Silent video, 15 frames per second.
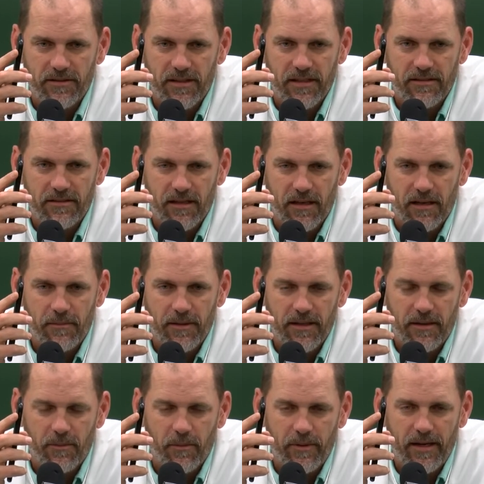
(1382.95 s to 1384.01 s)
us get some. And
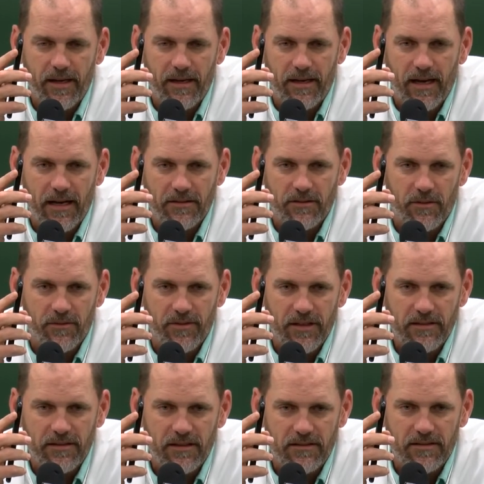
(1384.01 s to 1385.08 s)
then when we get guys on
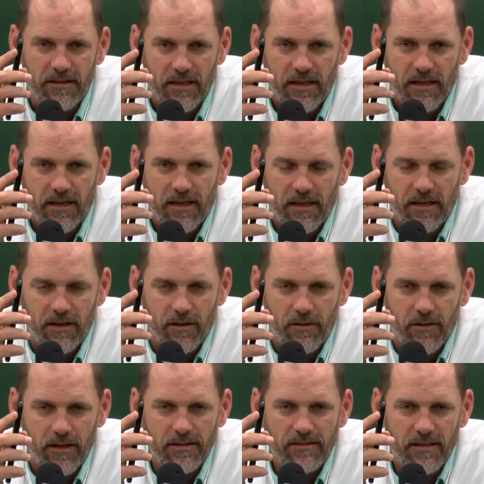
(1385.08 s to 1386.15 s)
visits, you
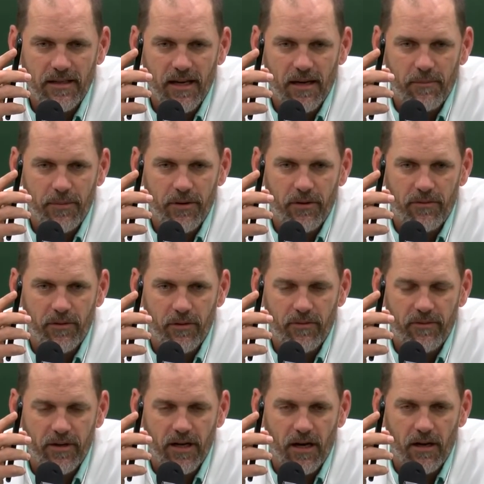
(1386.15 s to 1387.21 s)
know they see how beautiful
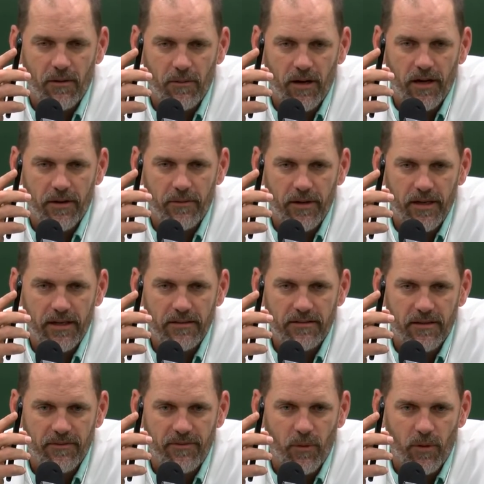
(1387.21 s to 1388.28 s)
Colorado
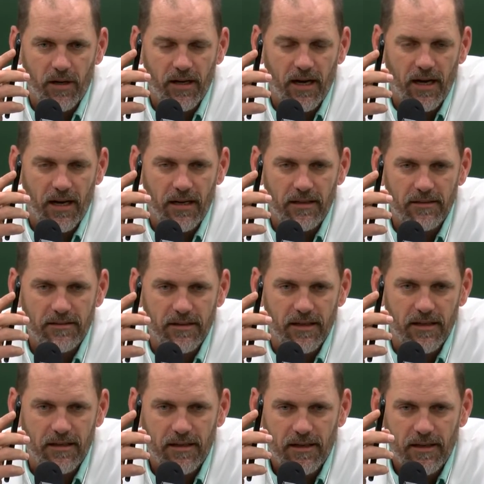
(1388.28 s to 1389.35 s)
is and Fort Collins
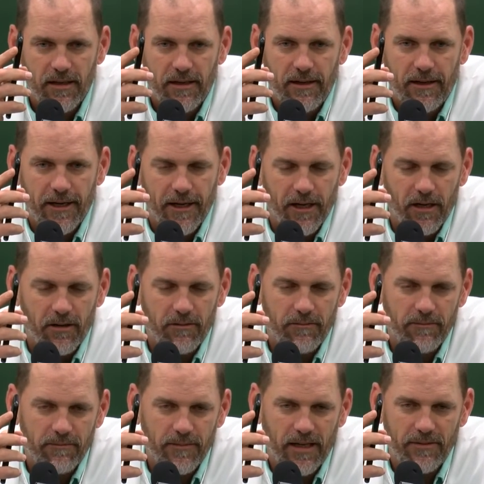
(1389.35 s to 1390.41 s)
and you
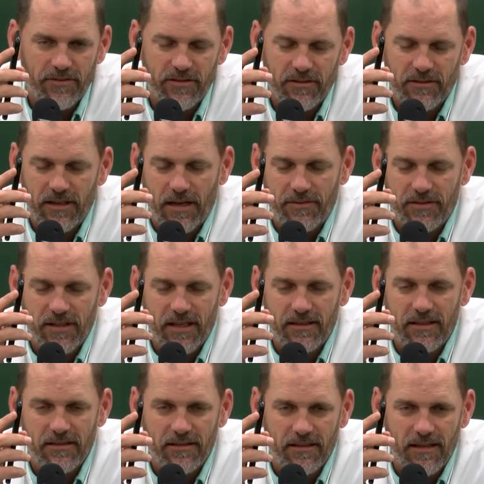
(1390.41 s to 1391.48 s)
know, I've, I've
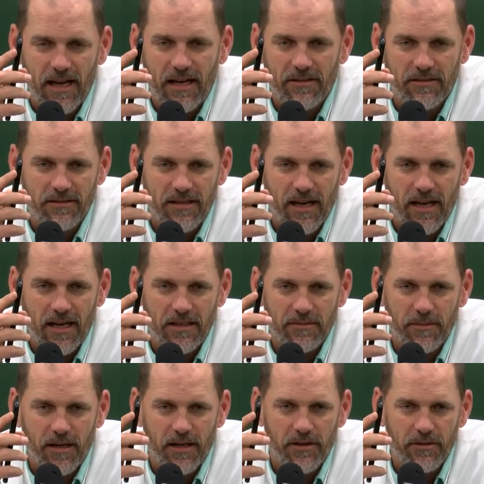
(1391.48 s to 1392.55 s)
said this a thousand
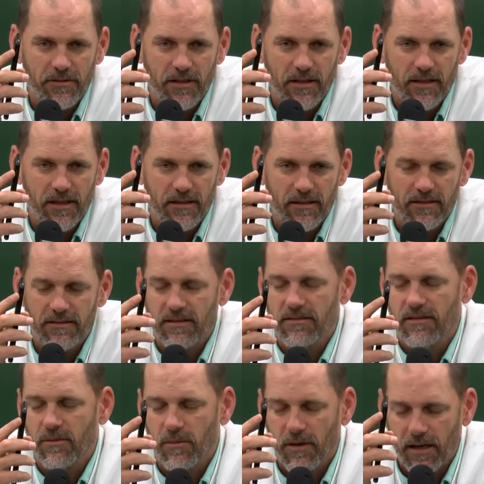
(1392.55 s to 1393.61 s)
times, but I usually get this
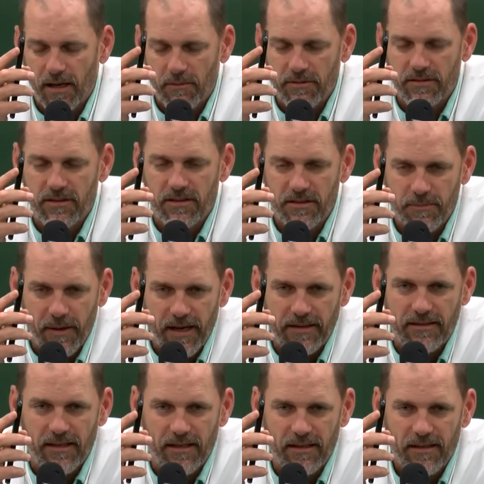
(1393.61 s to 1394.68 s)
isn't what I was
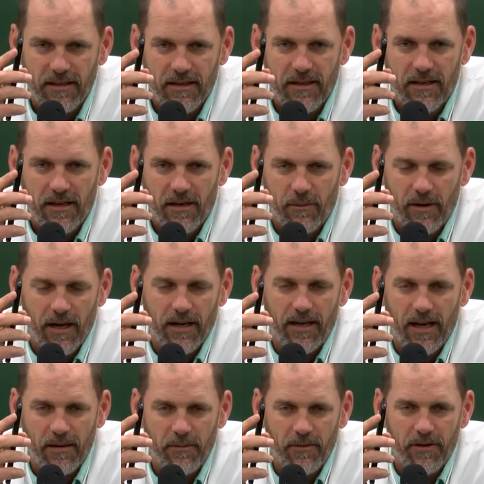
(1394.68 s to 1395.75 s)
expecting when I
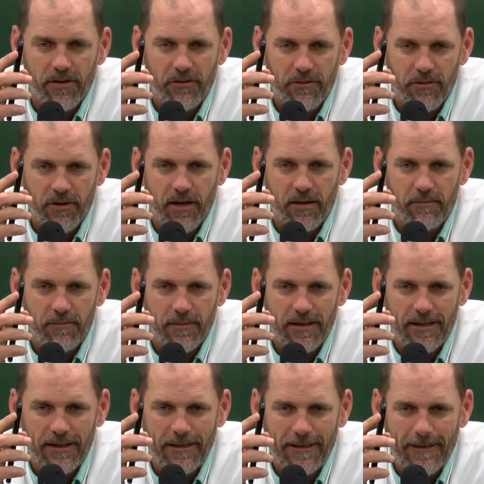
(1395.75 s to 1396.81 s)
came on this trip.
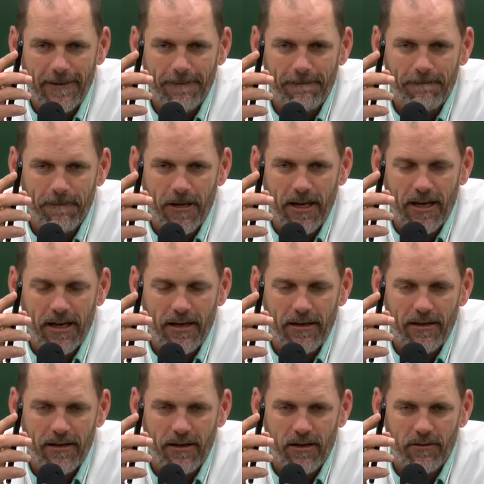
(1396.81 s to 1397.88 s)
Uh,
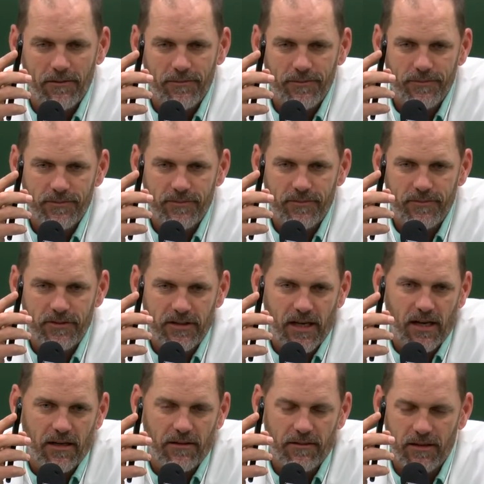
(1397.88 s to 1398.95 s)
and, you know, it's
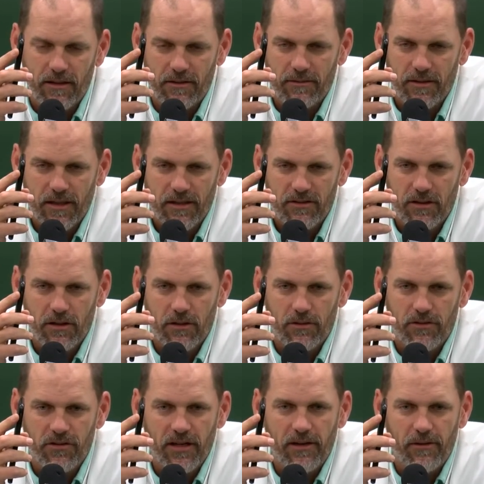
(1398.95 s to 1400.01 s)
kind of, you know, it's a
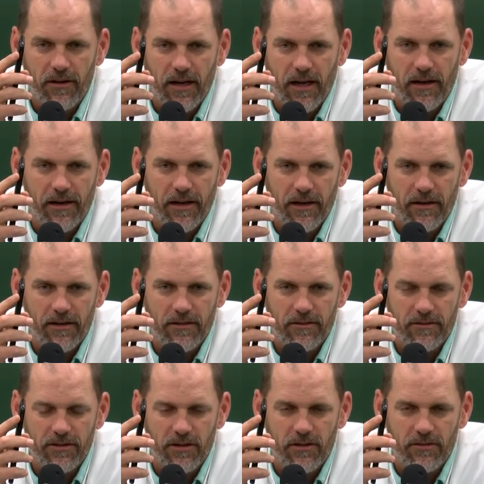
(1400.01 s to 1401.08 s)
little secret out here.
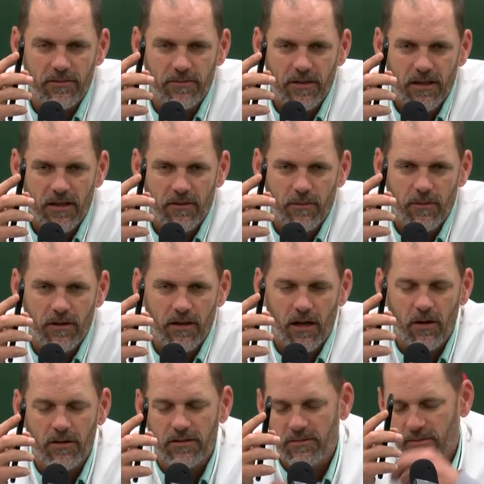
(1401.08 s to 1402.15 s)
And so as
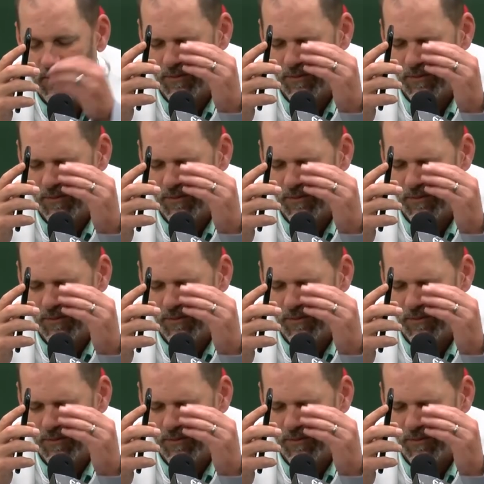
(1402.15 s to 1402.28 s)
long as